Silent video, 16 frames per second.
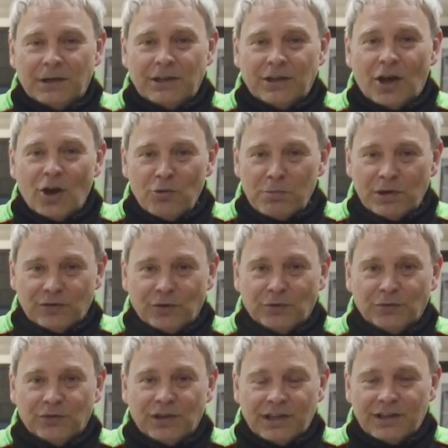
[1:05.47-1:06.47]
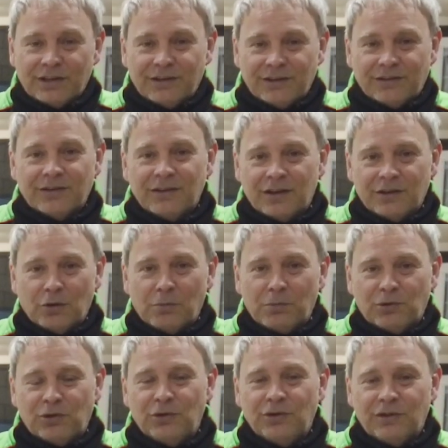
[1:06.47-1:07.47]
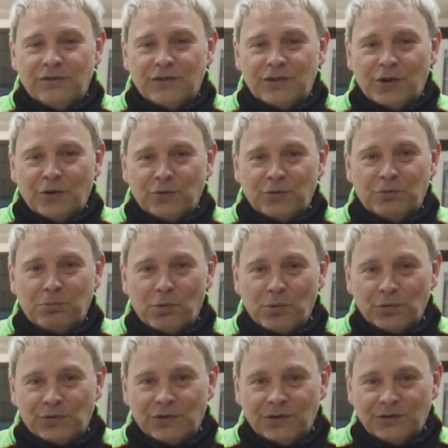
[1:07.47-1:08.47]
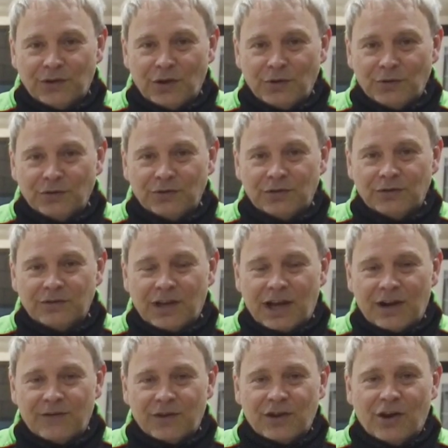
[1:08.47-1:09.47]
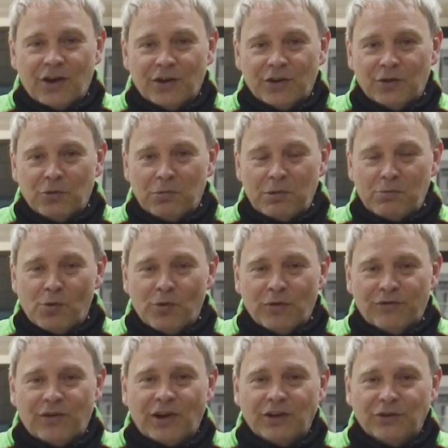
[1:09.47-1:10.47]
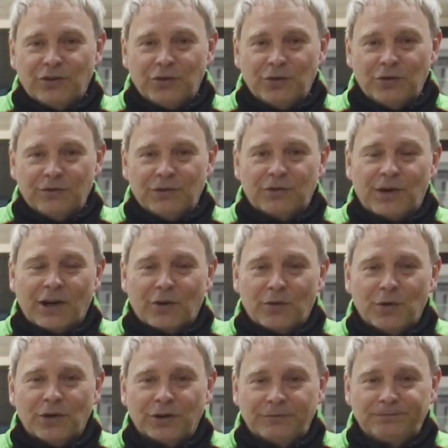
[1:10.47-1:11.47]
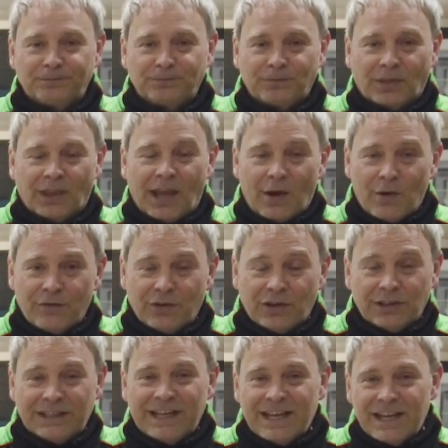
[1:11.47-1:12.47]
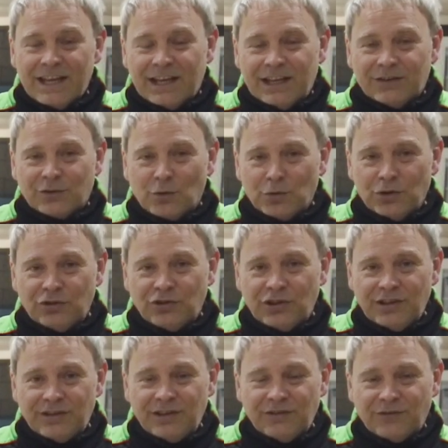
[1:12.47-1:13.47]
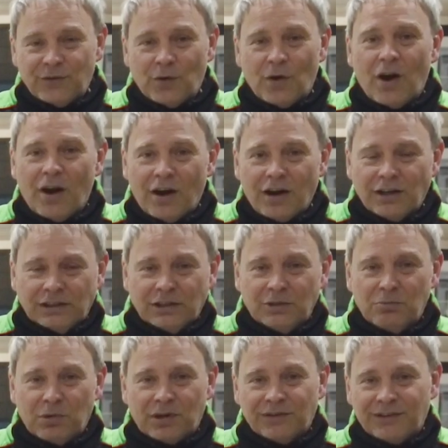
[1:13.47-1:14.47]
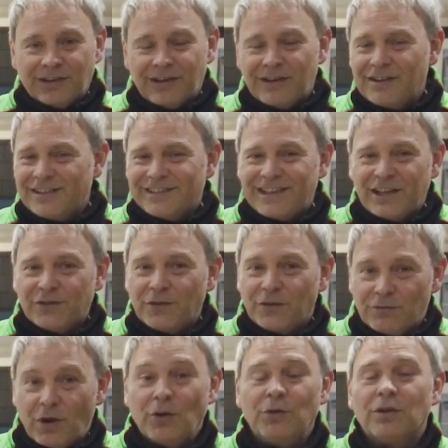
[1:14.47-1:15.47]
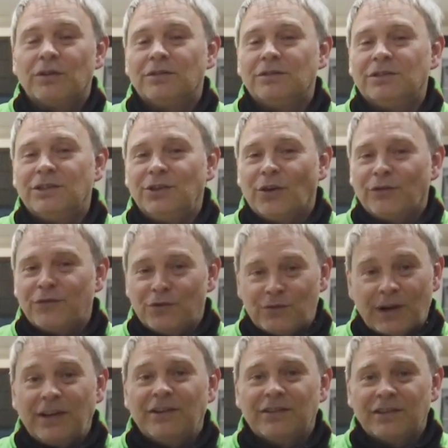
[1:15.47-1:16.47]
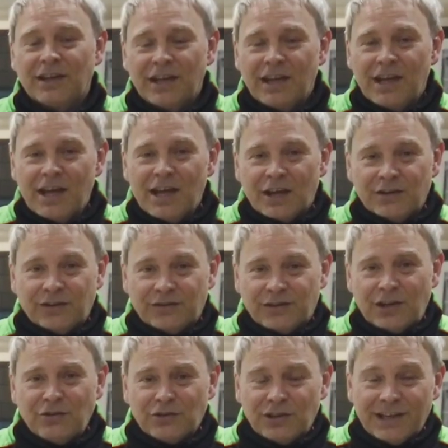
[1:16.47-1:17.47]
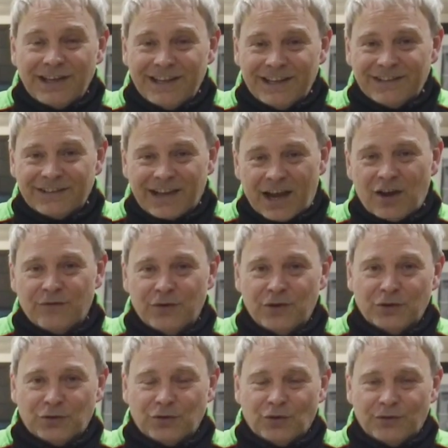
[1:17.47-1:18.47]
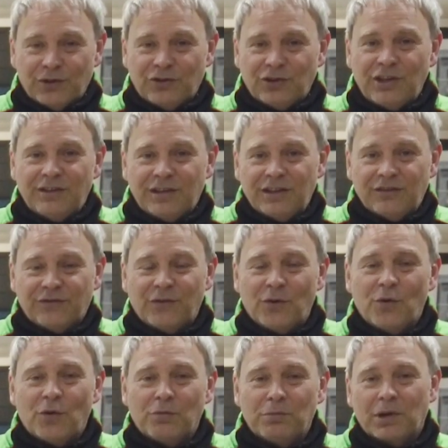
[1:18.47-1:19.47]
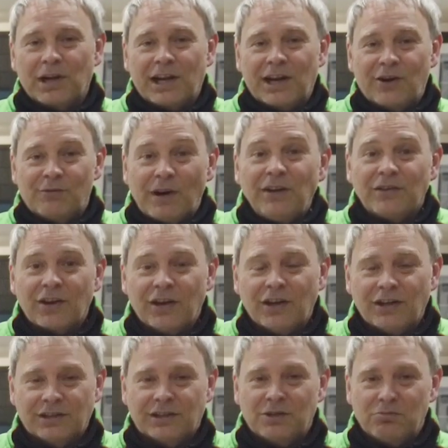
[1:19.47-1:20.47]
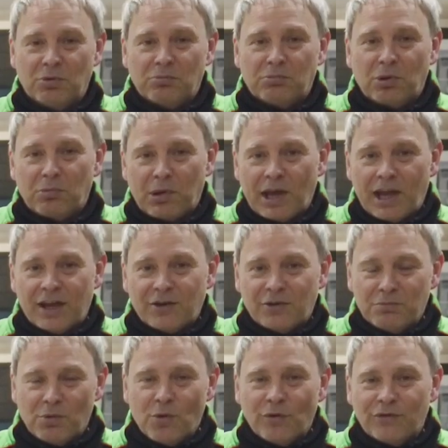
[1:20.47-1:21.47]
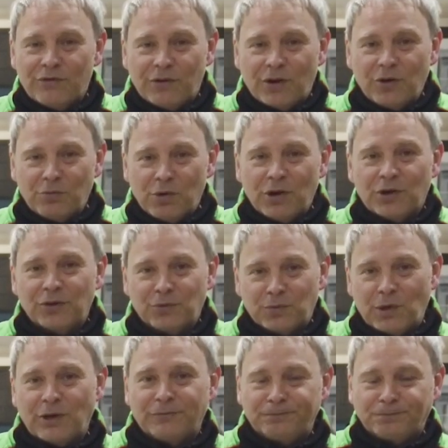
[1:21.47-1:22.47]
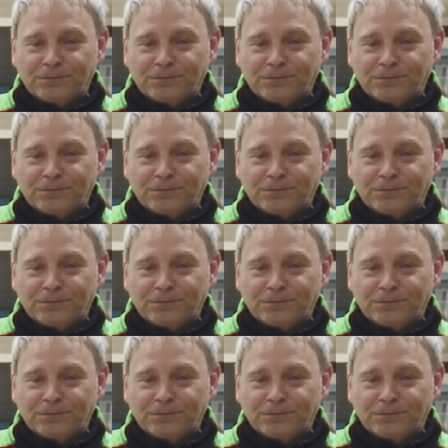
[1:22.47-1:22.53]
And the hope is obviously that it's an opportunity for those Sports Series owners to have a car that will be more fine-tuned for track work. However, it's called the GT4R because the R stands for road, not for race, because essentially it is our version of a GT4 McLaren race car, but prepared more for road work as well.